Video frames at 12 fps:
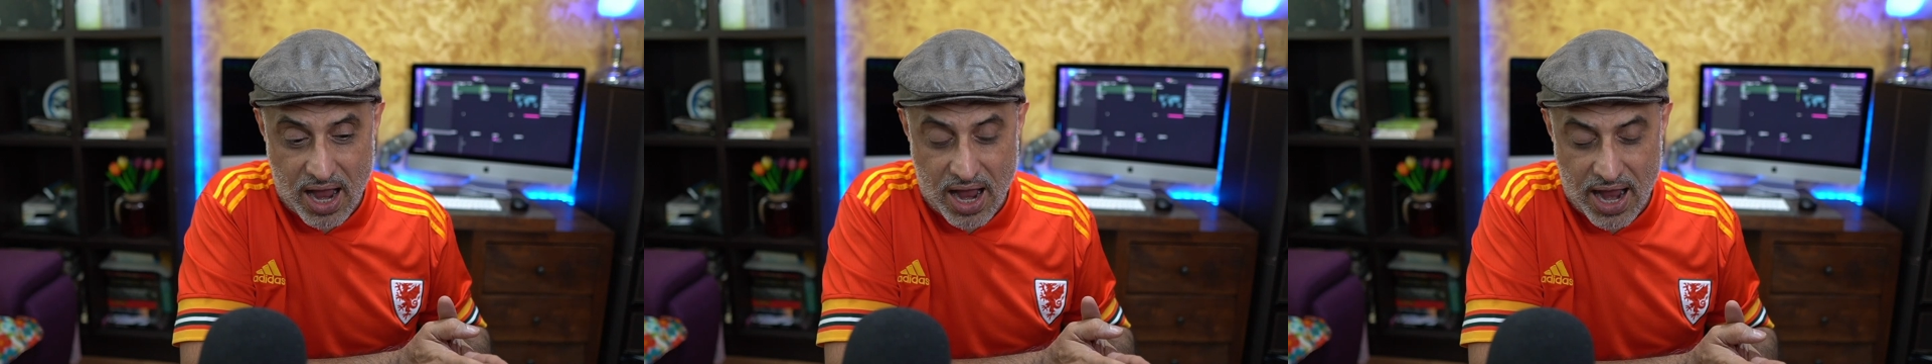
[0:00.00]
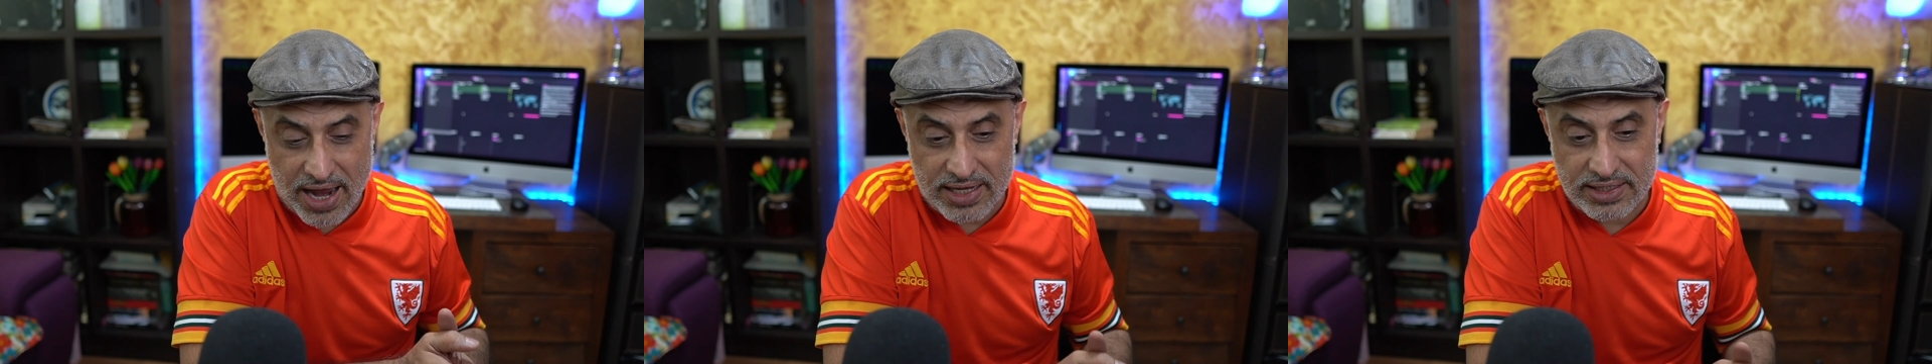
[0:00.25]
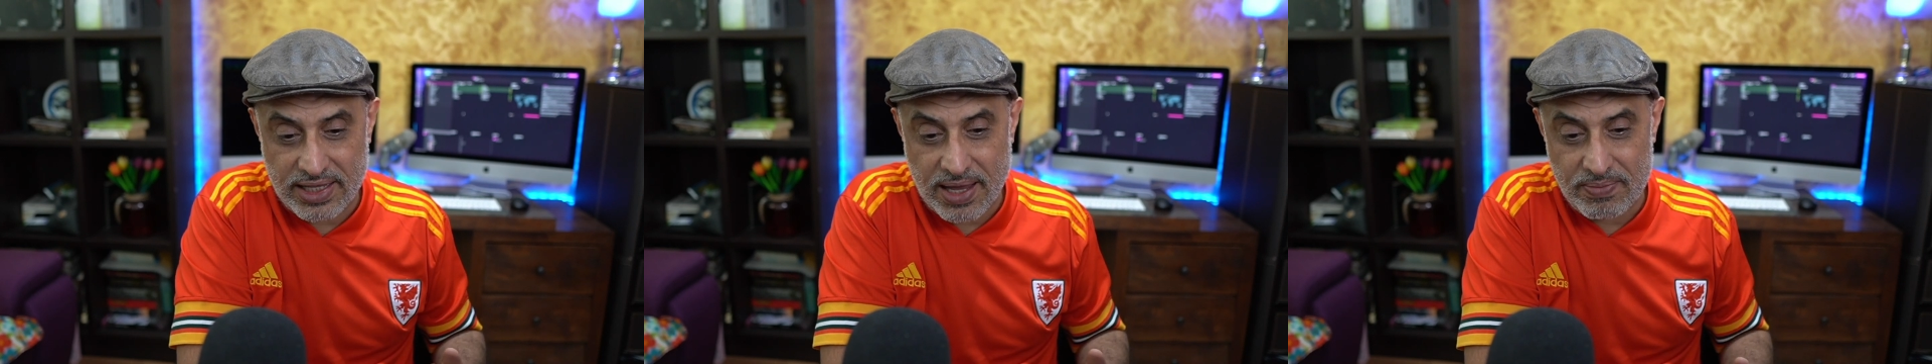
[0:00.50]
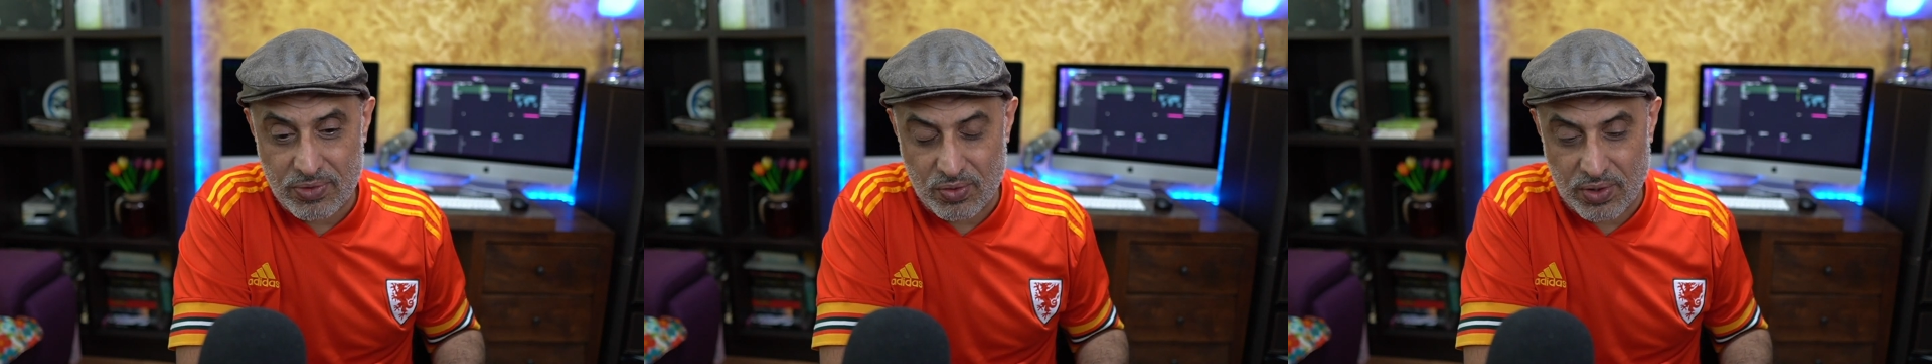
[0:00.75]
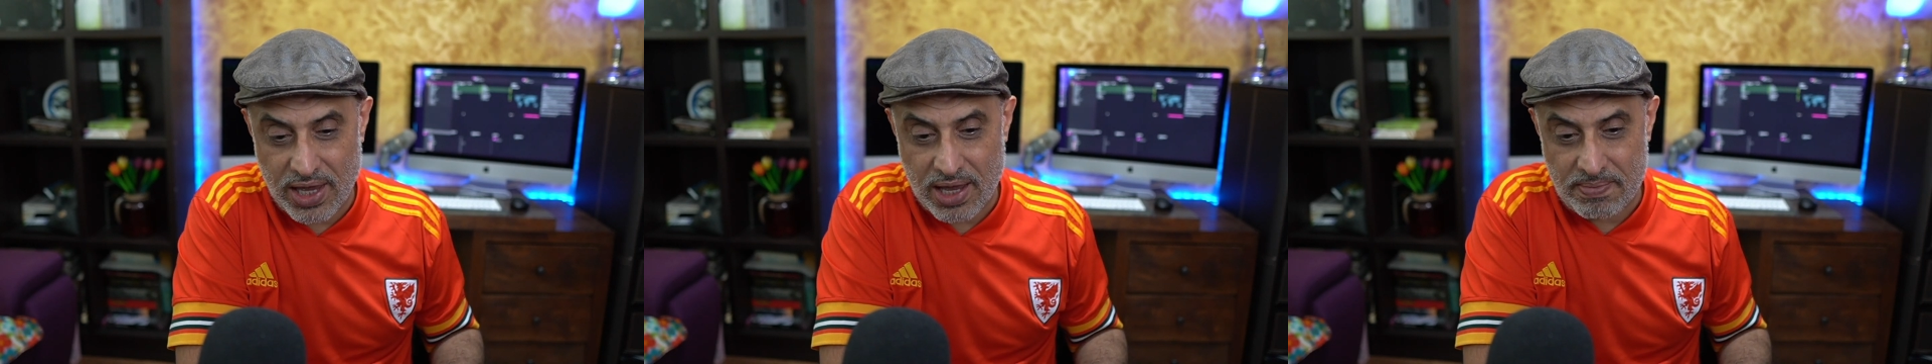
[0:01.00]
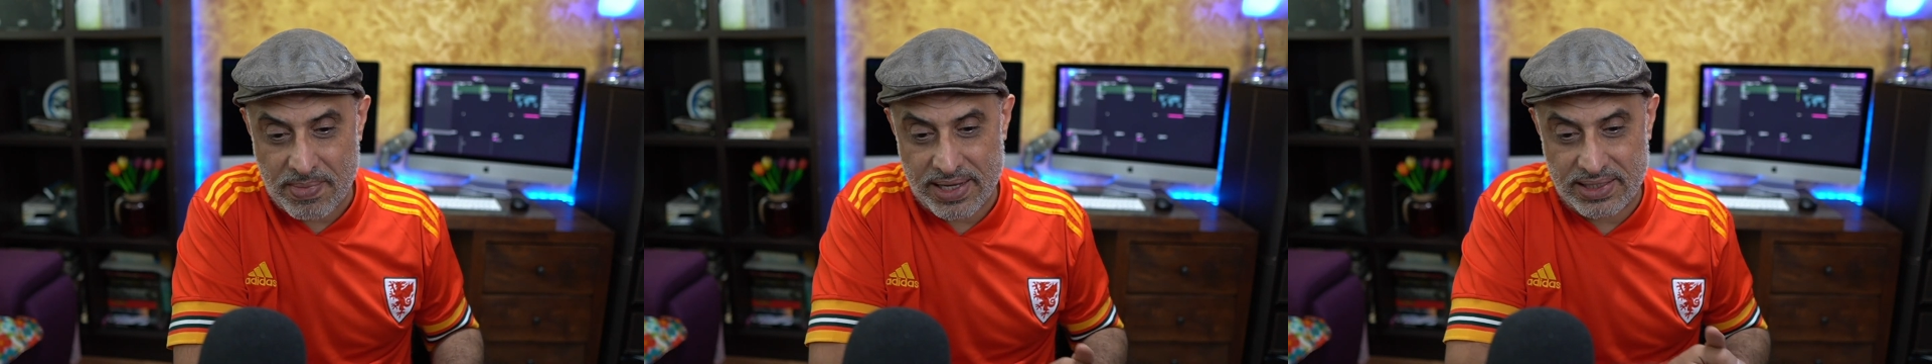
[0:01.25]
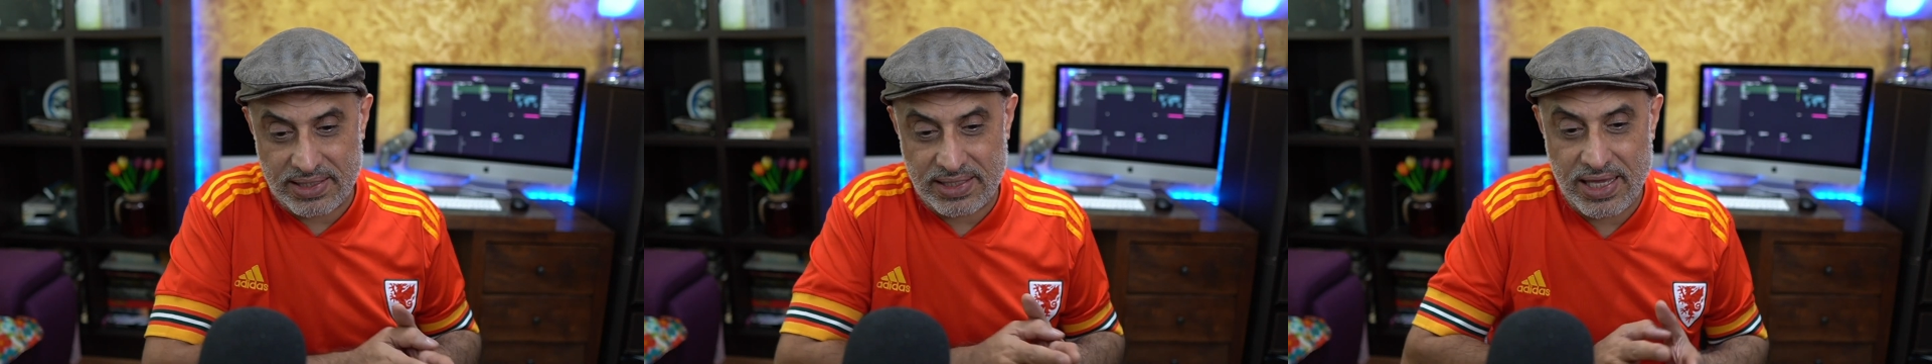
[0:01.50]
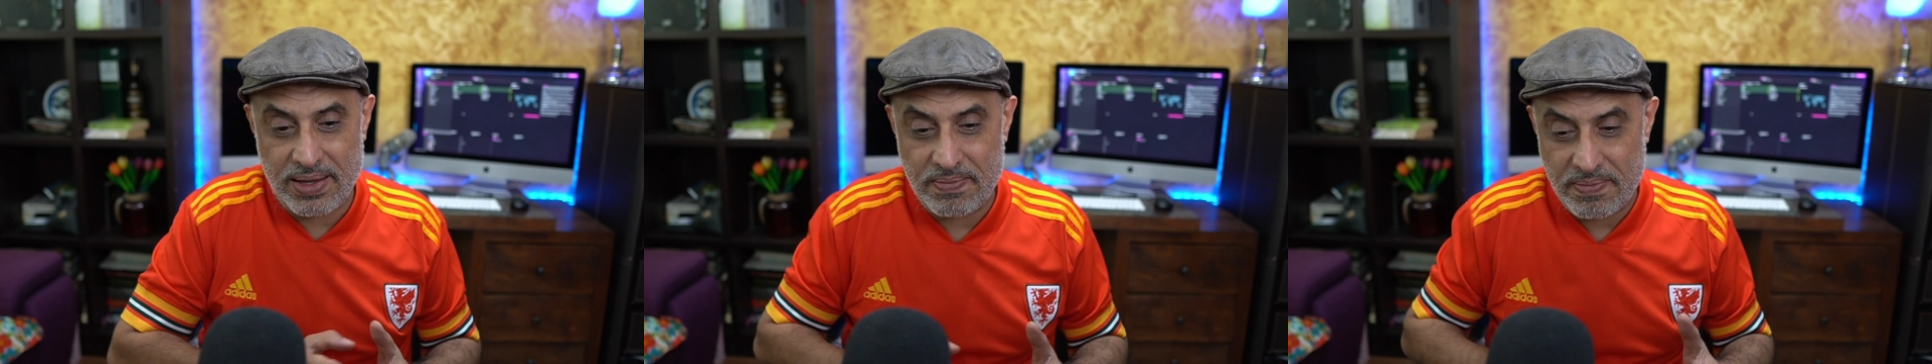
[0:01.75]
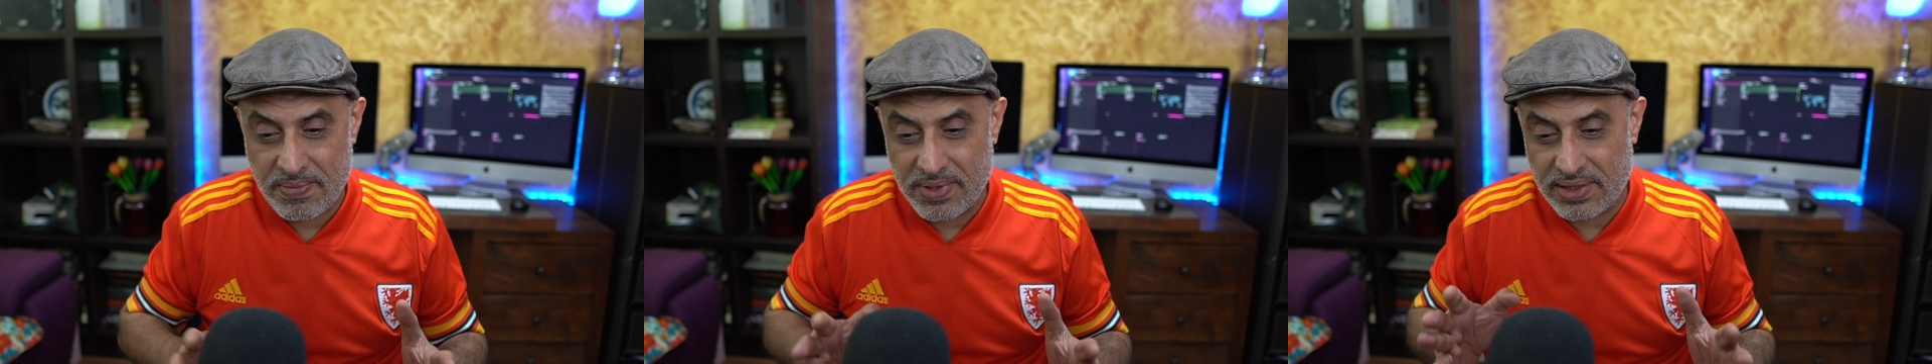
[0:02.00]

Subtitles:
I attempt to get my team